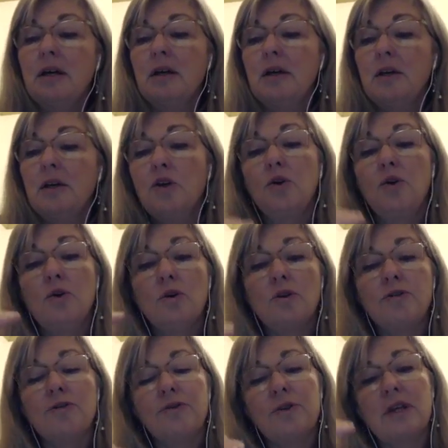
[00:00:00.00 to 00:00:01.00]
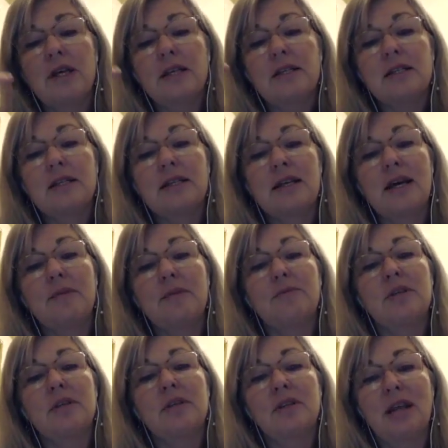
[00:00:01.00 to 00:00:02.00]
you look for the
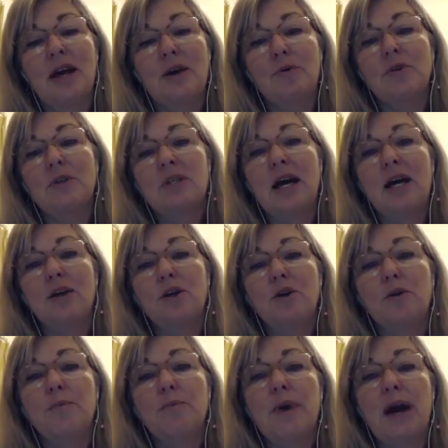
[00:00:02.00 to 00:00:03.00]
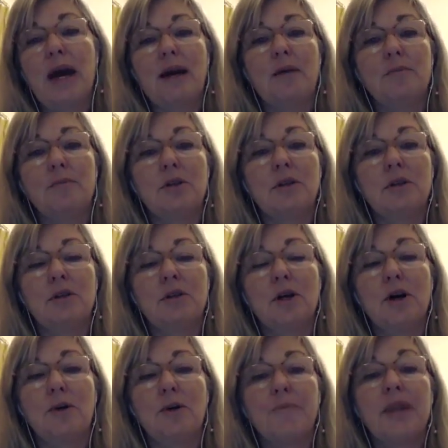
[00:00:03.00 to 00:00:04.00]
steps that will take you back up to the
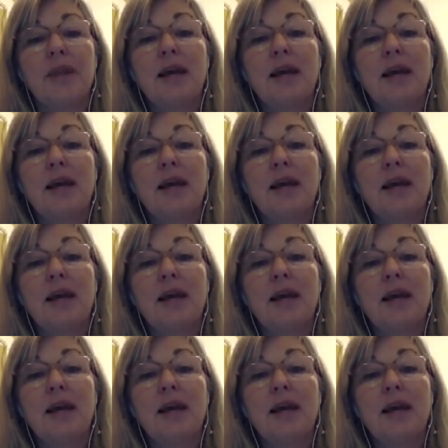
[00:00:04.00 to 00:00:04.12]
top.